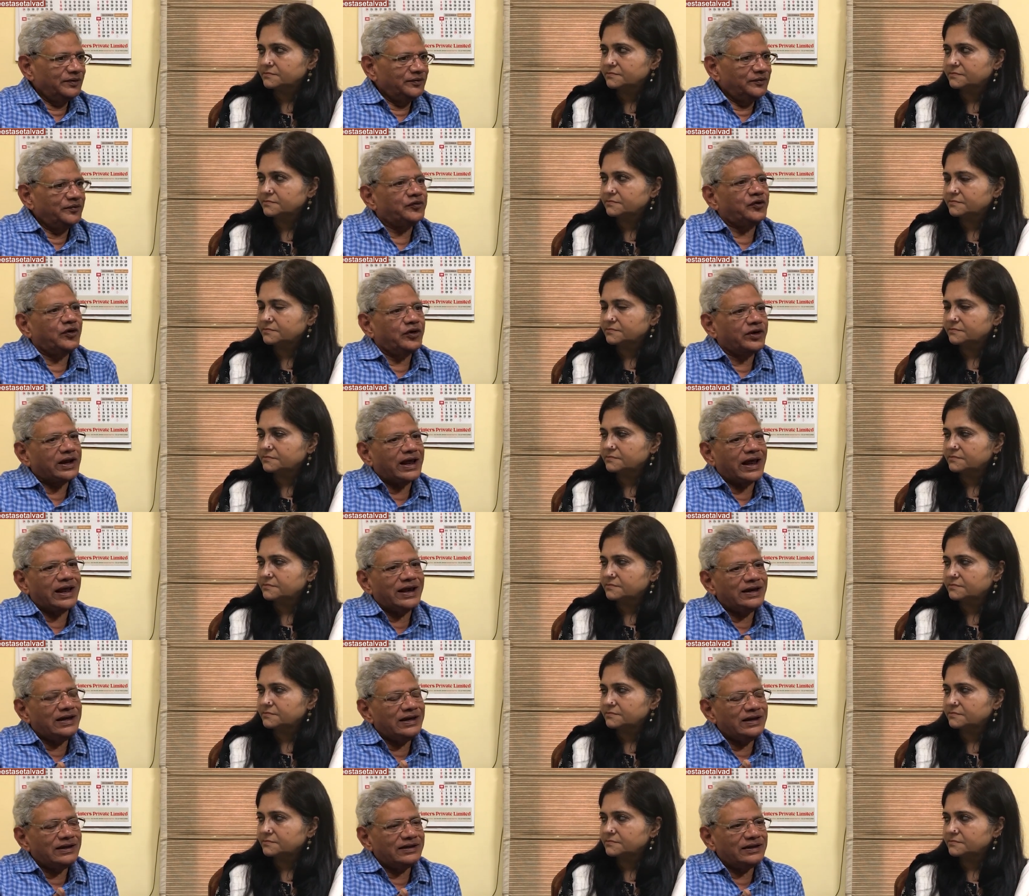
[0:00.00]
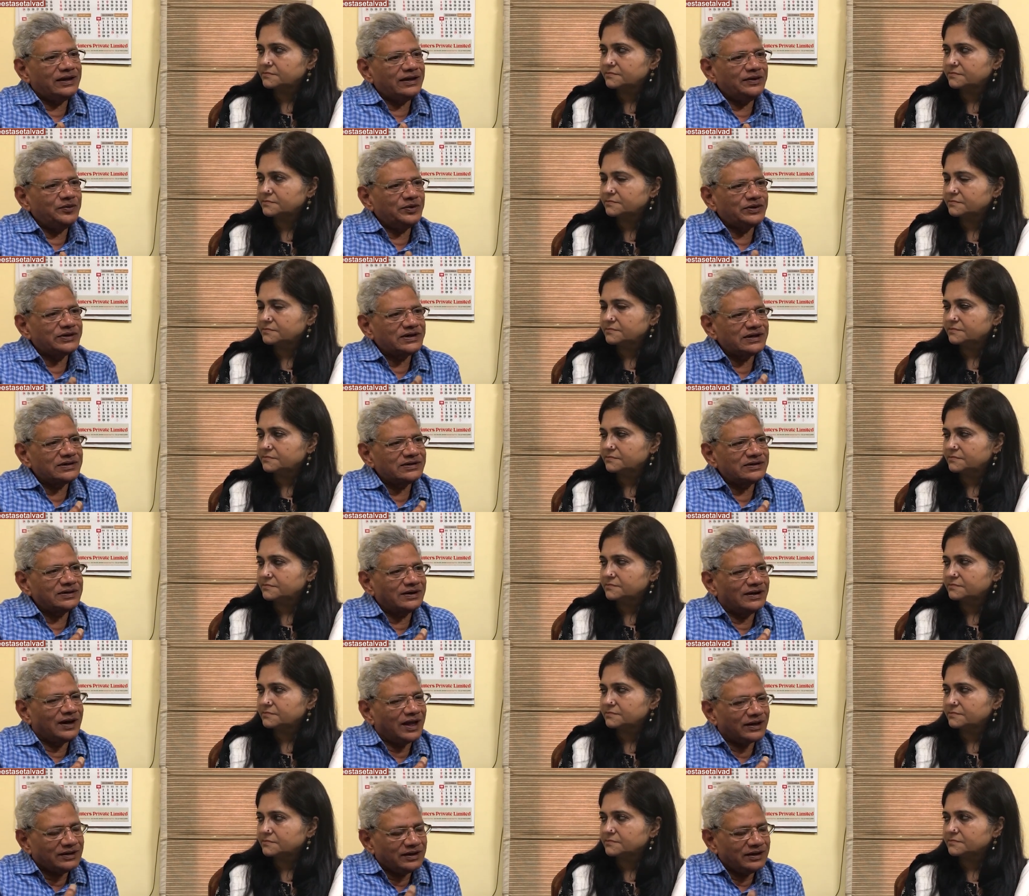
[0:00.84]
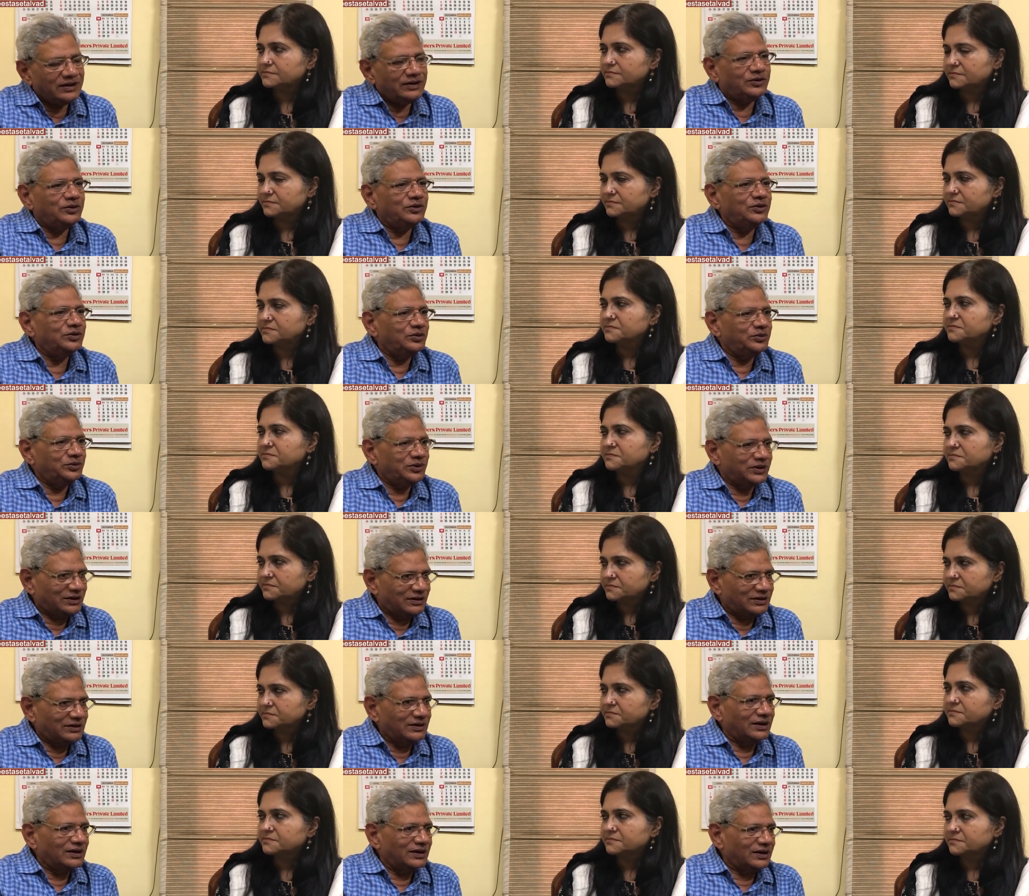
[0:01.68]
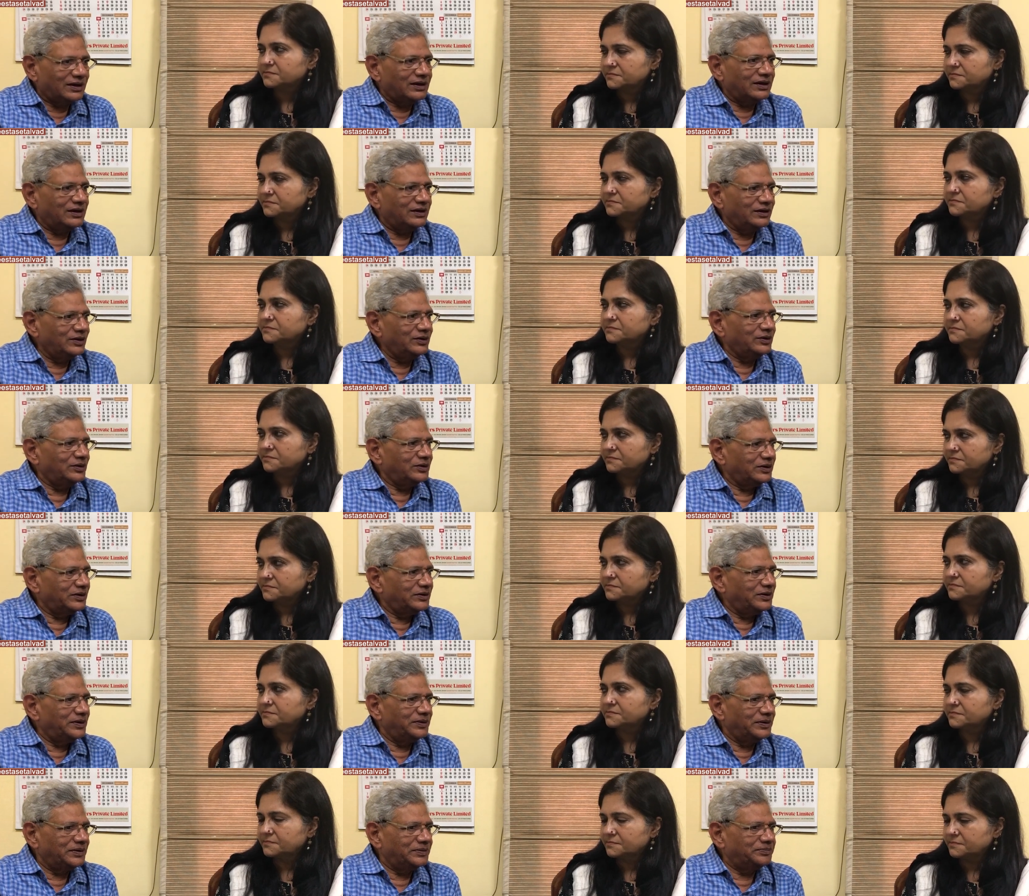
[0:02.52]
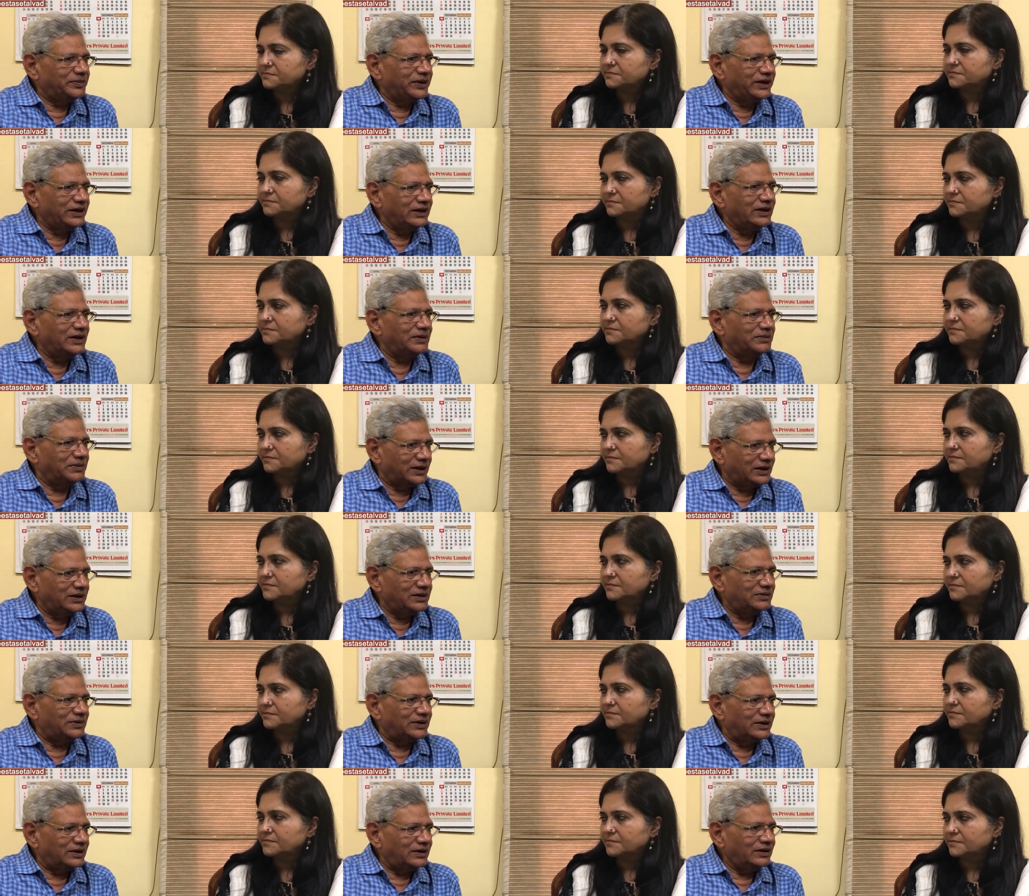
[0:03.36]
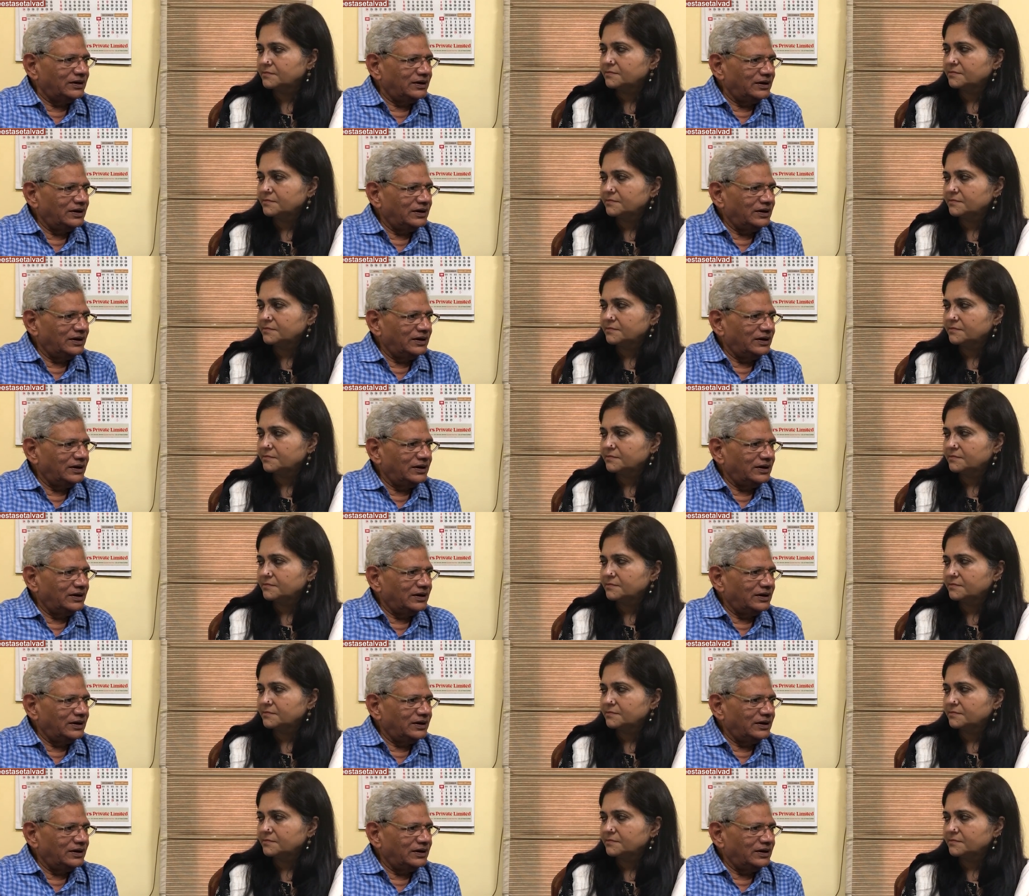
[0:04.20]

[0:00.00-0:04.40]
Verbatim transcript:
Speaker 1: for anything which has nothing to do with uh, you know uh, being a money bill,